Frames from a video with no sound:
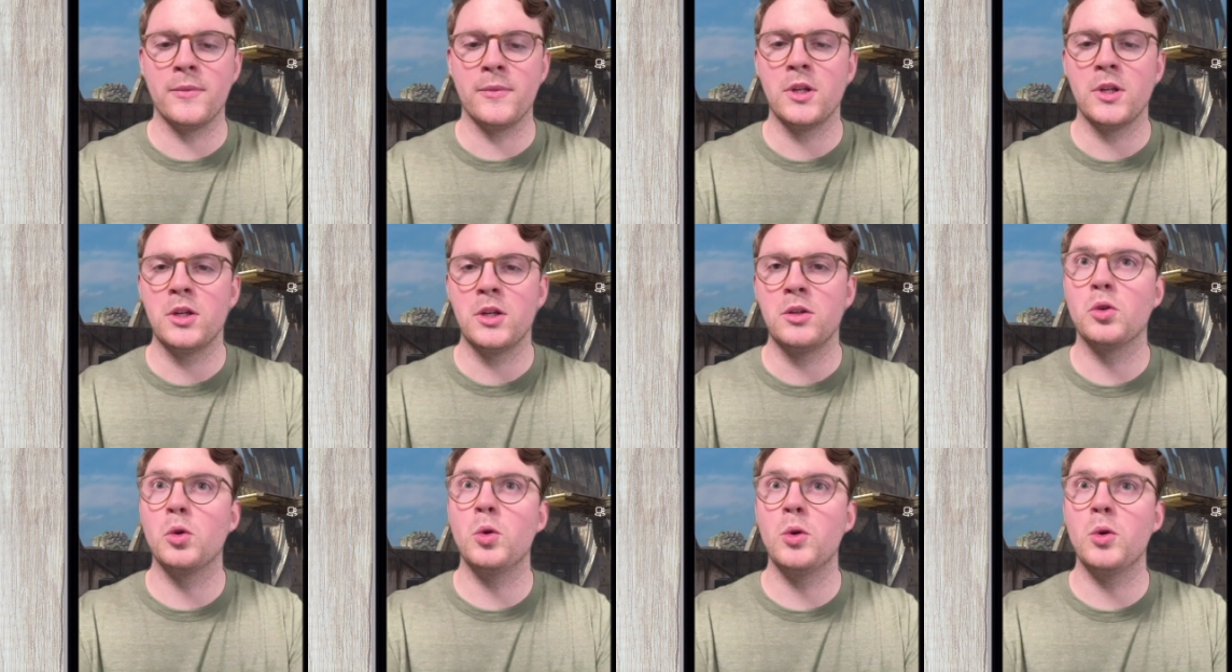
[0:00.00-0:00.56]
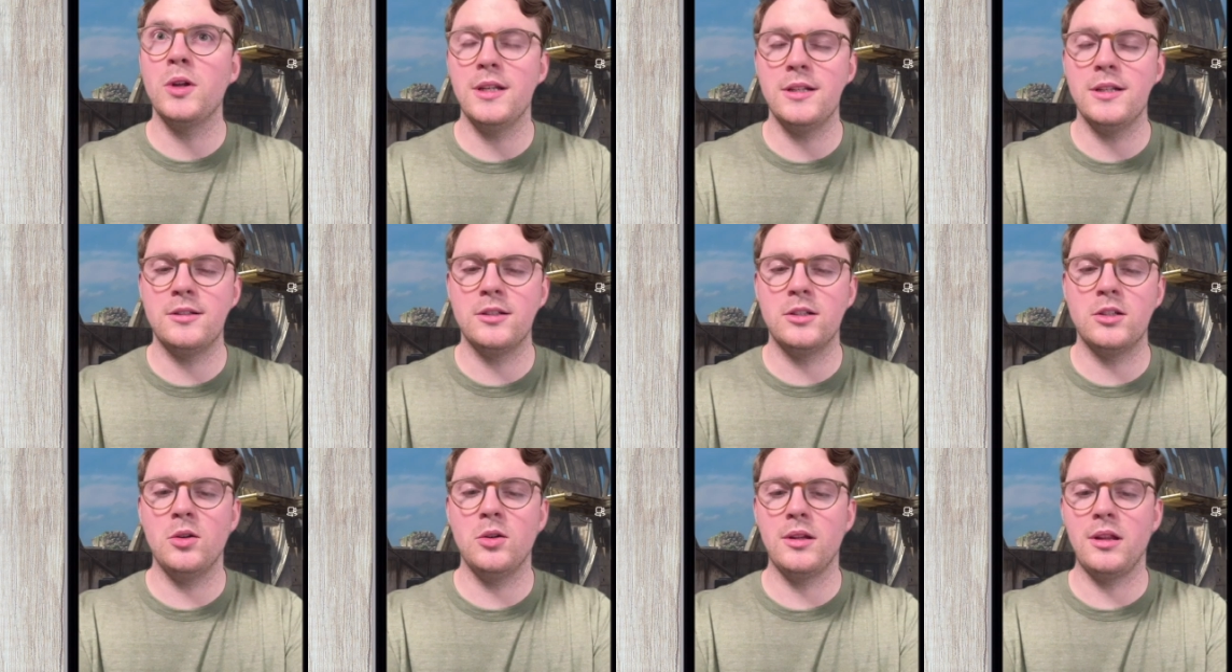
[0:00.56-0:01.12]
So all you need to
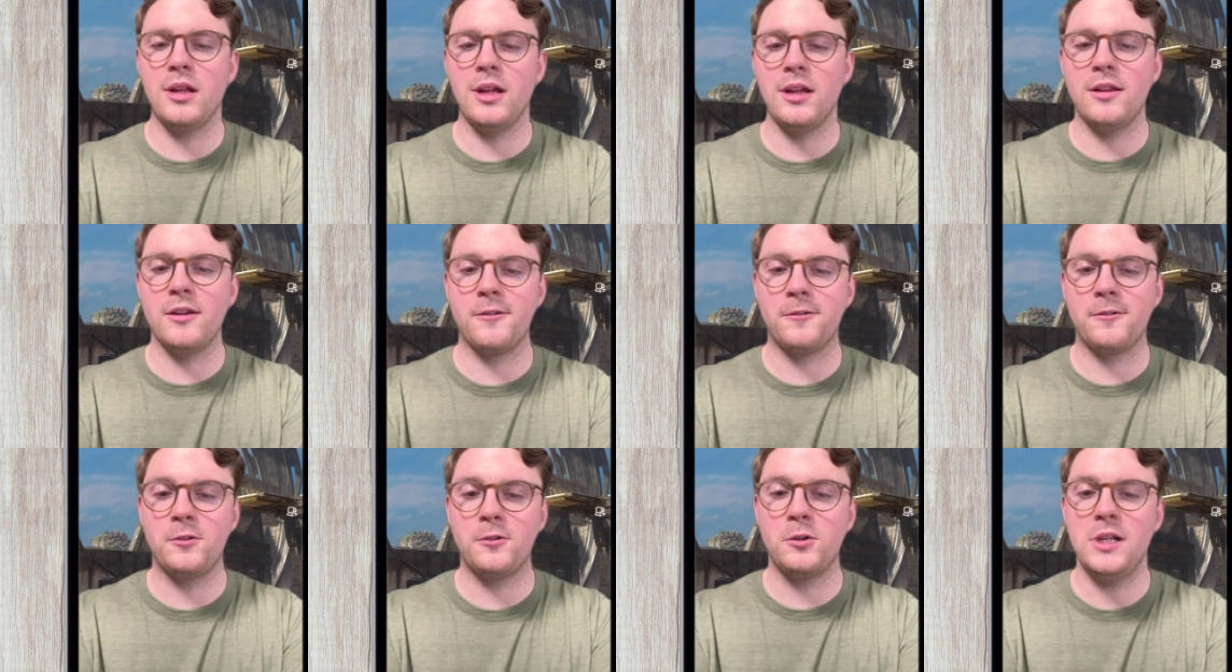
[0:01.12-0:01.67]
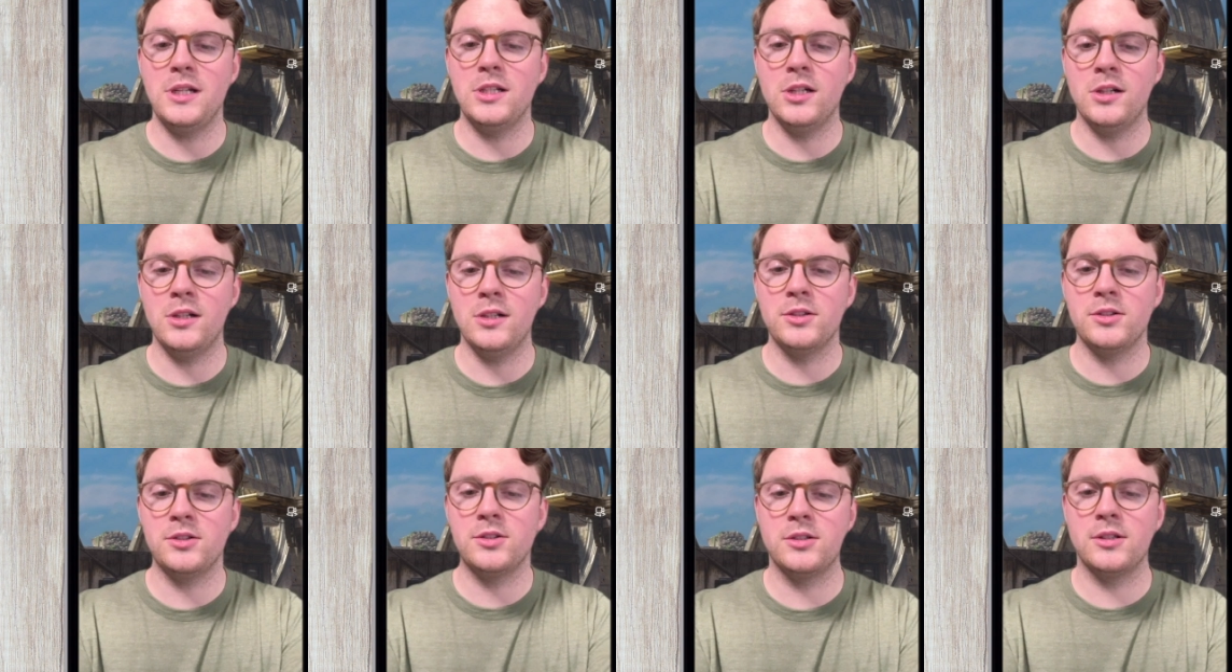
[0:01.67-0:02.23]
do is hit the three
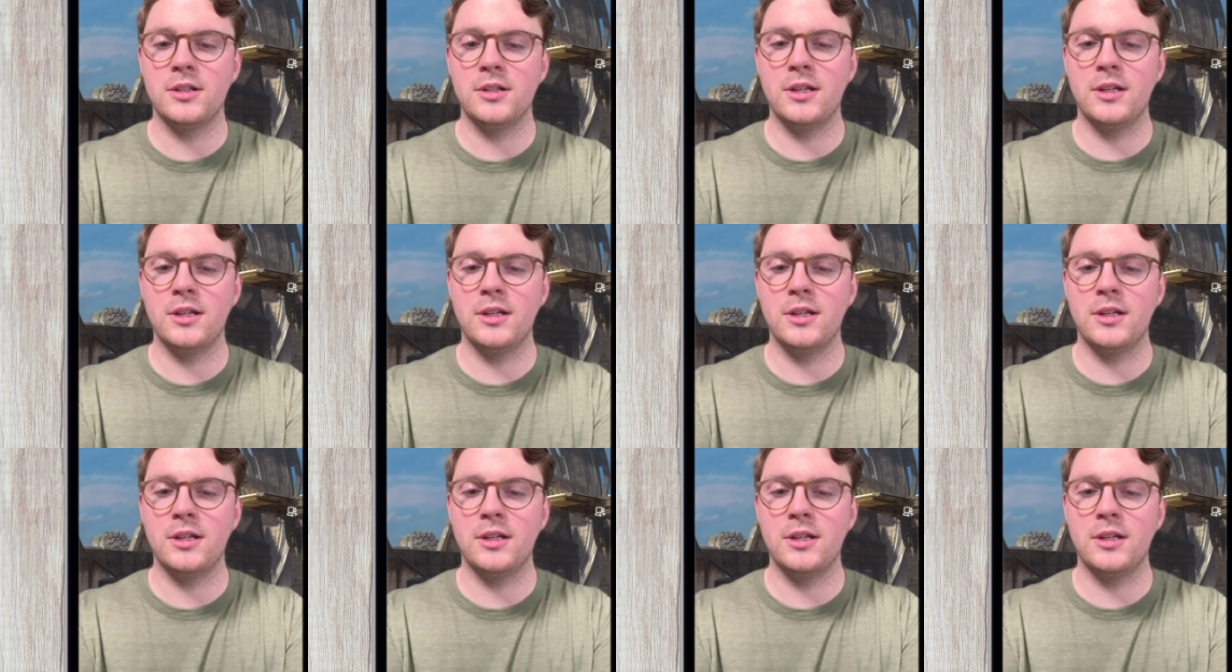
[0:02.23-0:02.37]
dots,